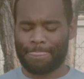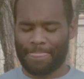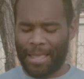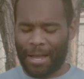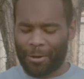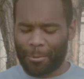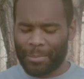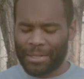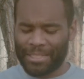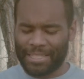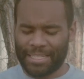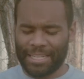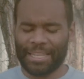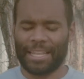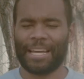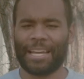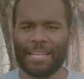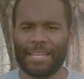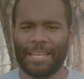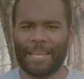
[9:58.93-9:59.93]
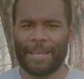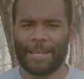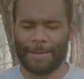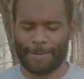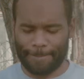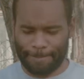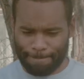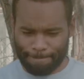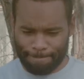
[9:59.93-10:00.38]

Now, I'm going to say that again.